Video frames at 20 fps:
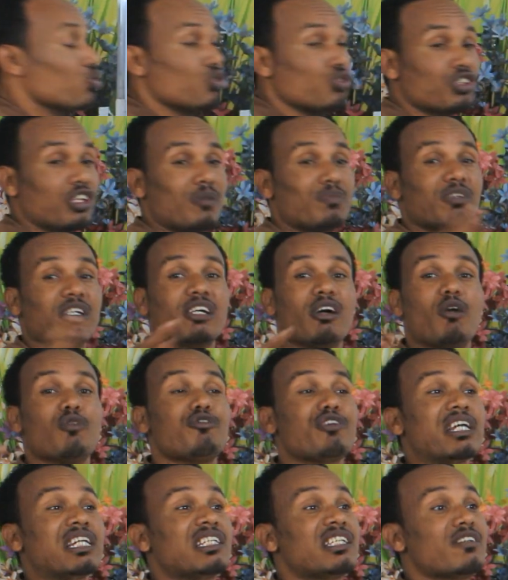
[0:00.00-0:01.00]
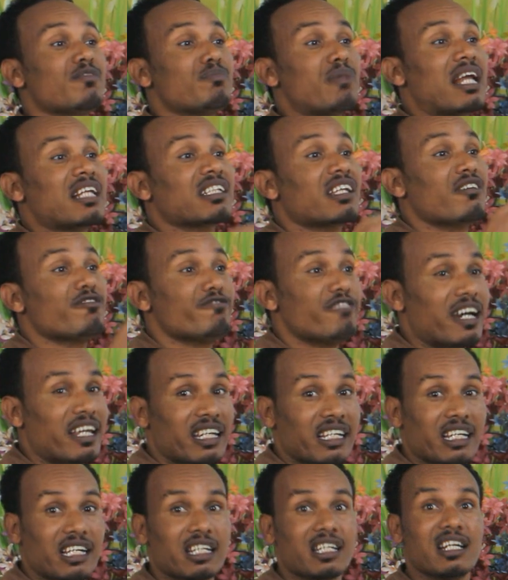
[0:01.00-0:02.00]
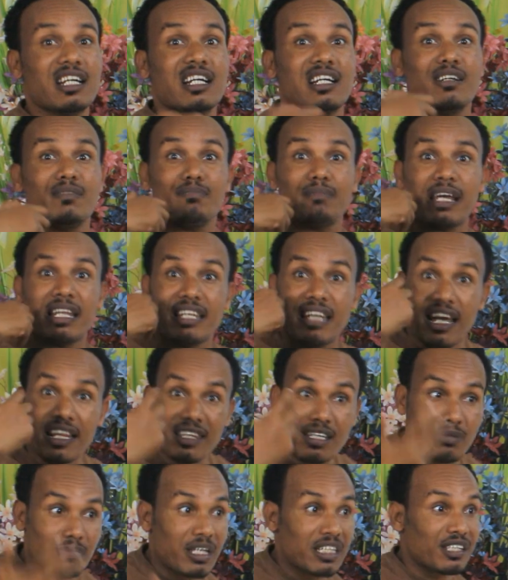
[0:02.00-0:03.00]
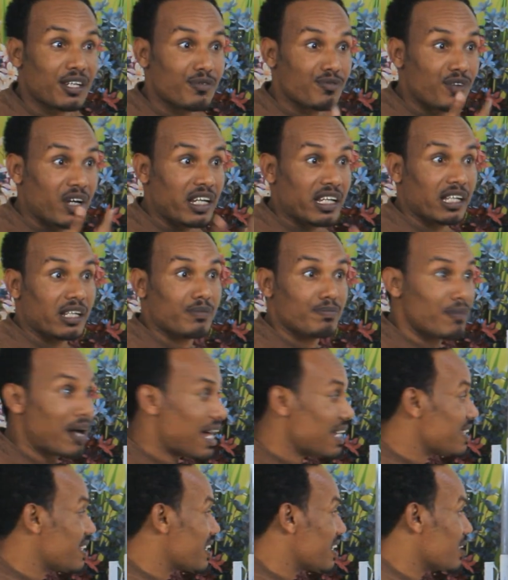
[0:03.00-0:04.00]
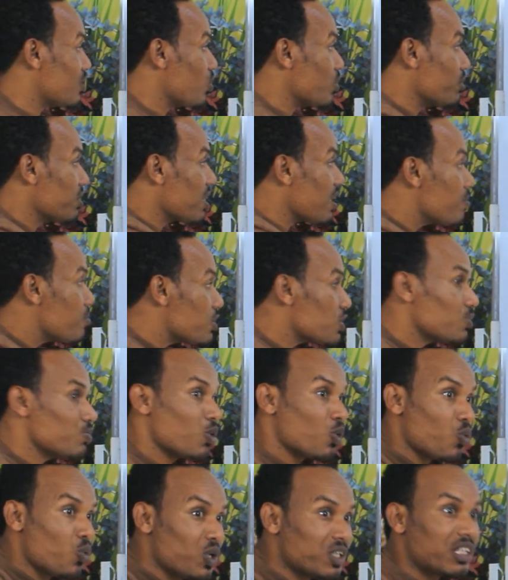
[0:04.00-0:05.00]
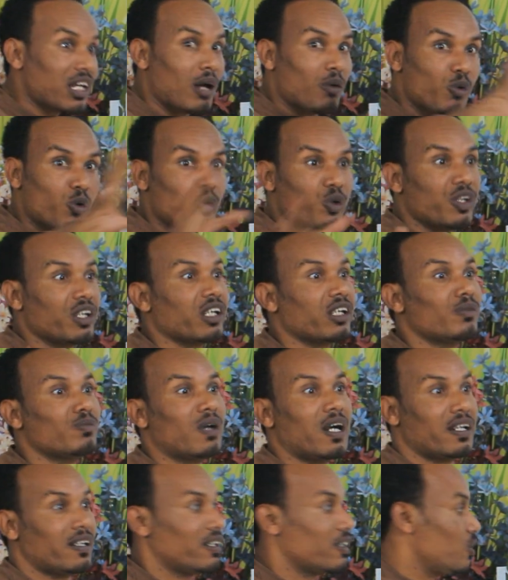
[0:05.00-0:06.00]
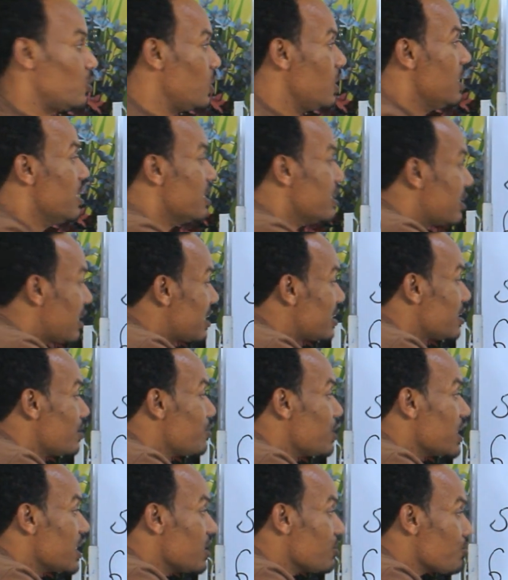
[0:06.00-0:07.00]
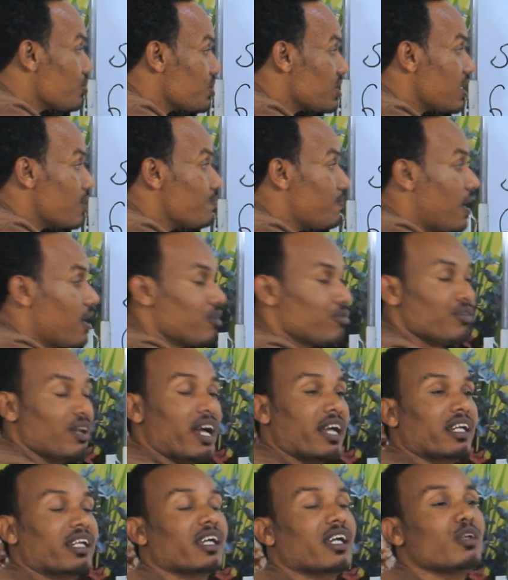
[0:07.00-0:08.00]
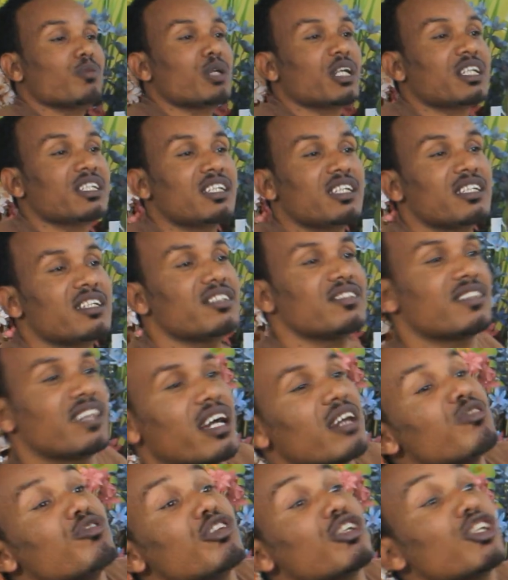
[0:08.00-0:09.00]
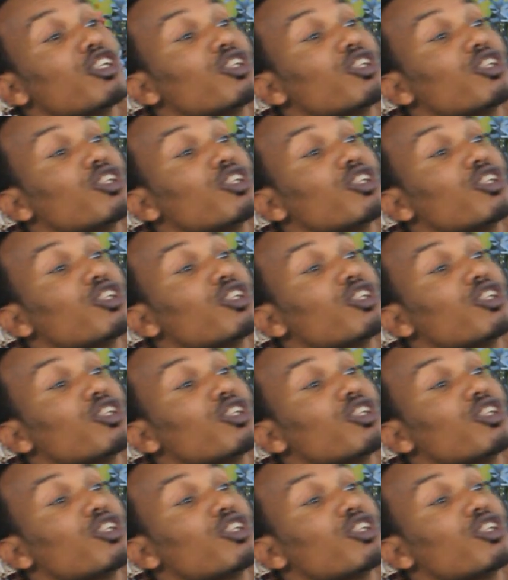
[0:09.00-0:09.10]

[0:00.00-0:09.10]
to do something offensive miaskefa neger menantan miaskefa neger madreg win kemesmer wot abro yone neger madreg no that's the meaning of step out of line can you make a sentence out of the